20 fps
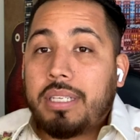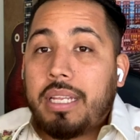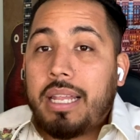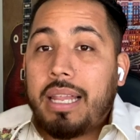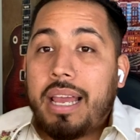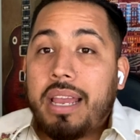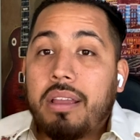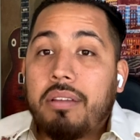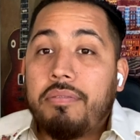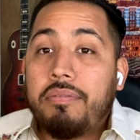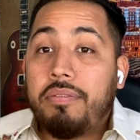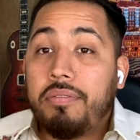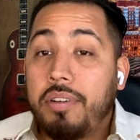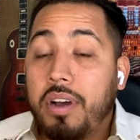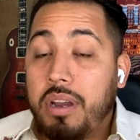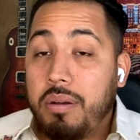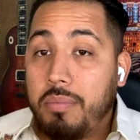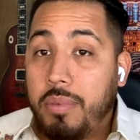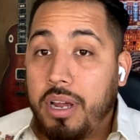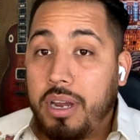I like
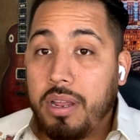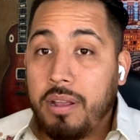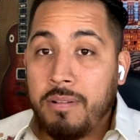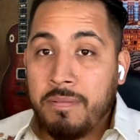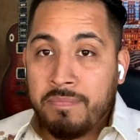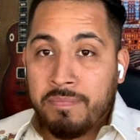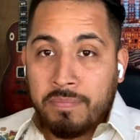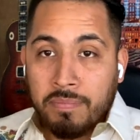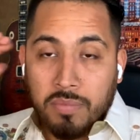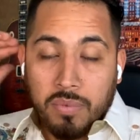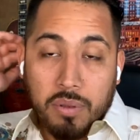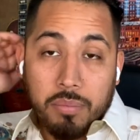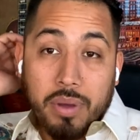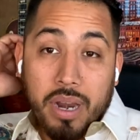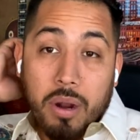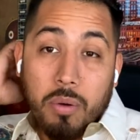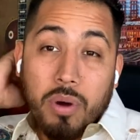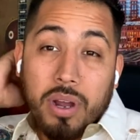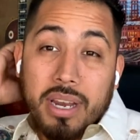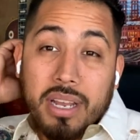fun money. But
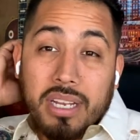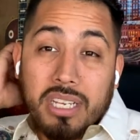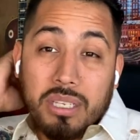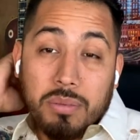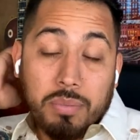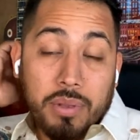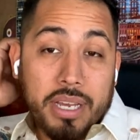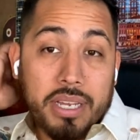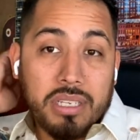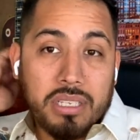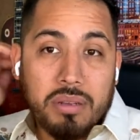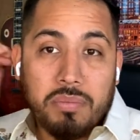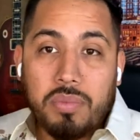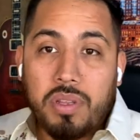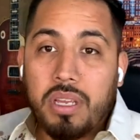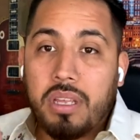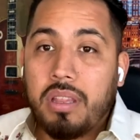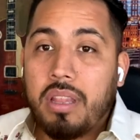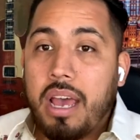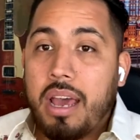I want to explain
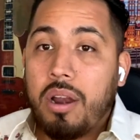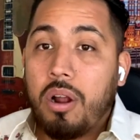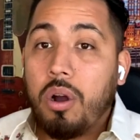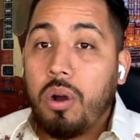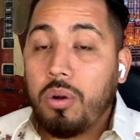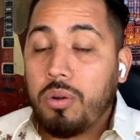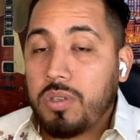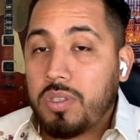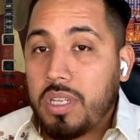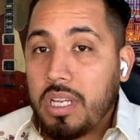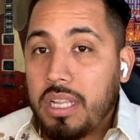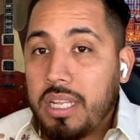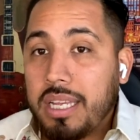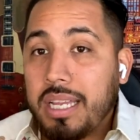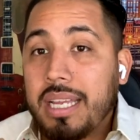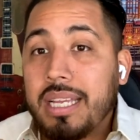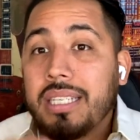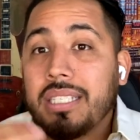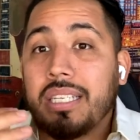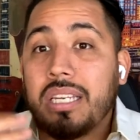something: that wholesaling
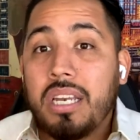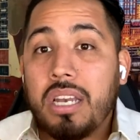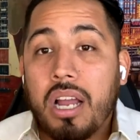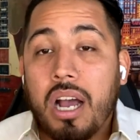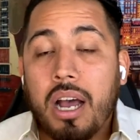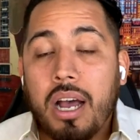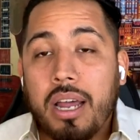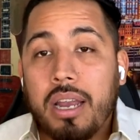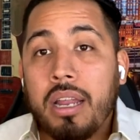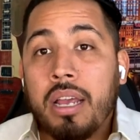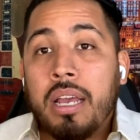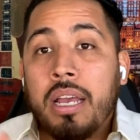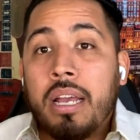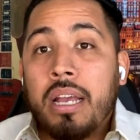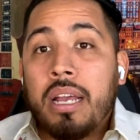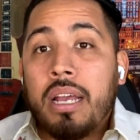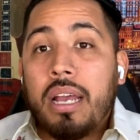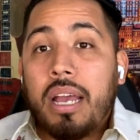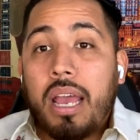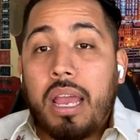is not
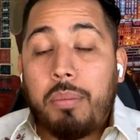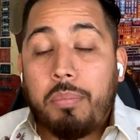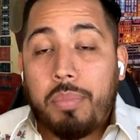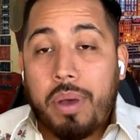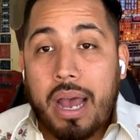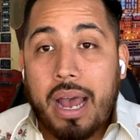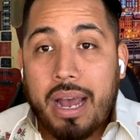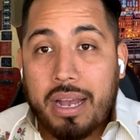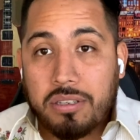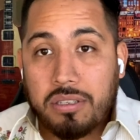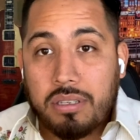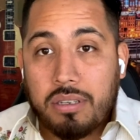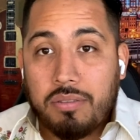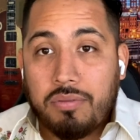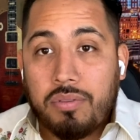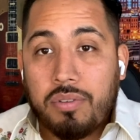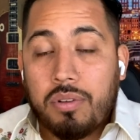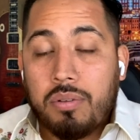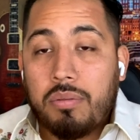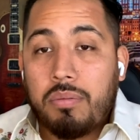a
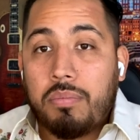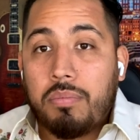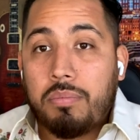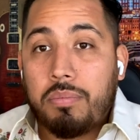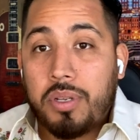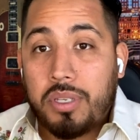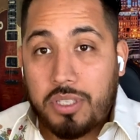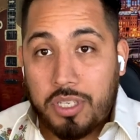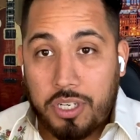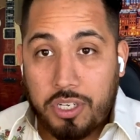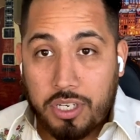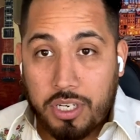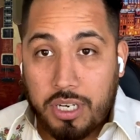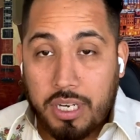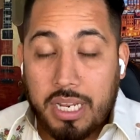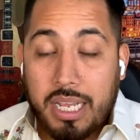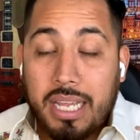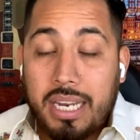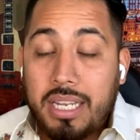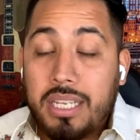passive position.
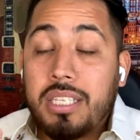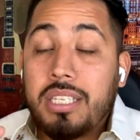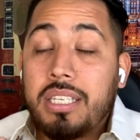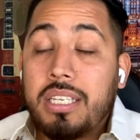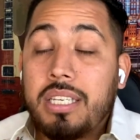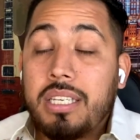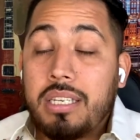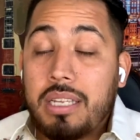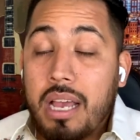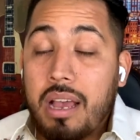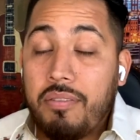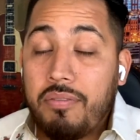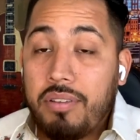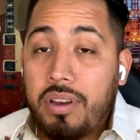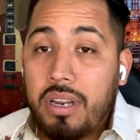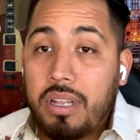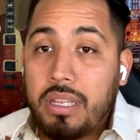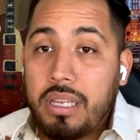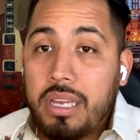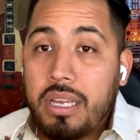It is
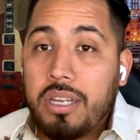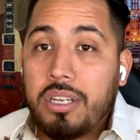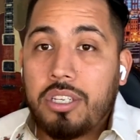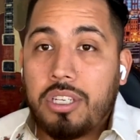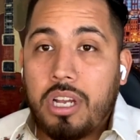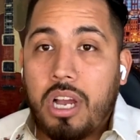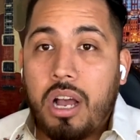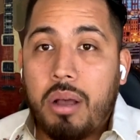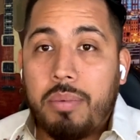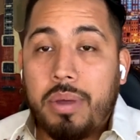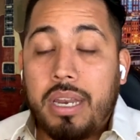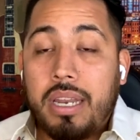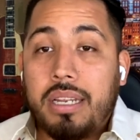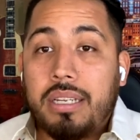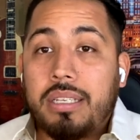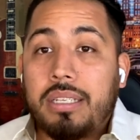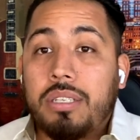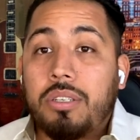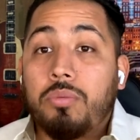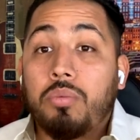definitely a job and
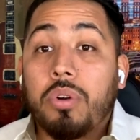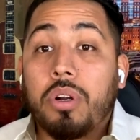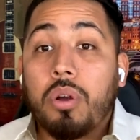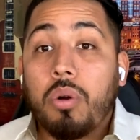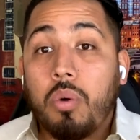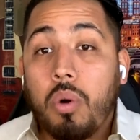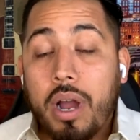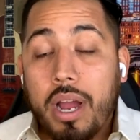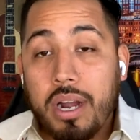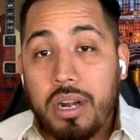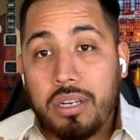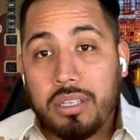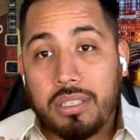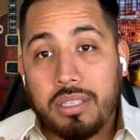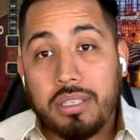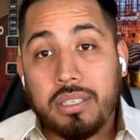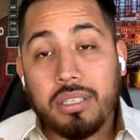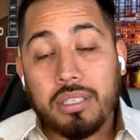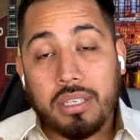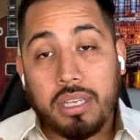it requires
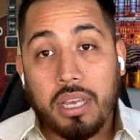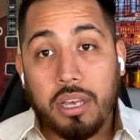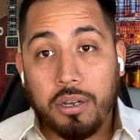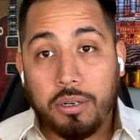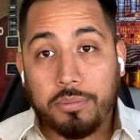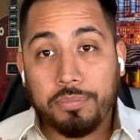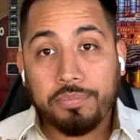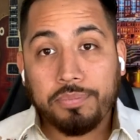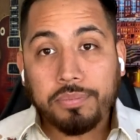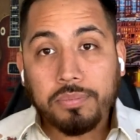skill.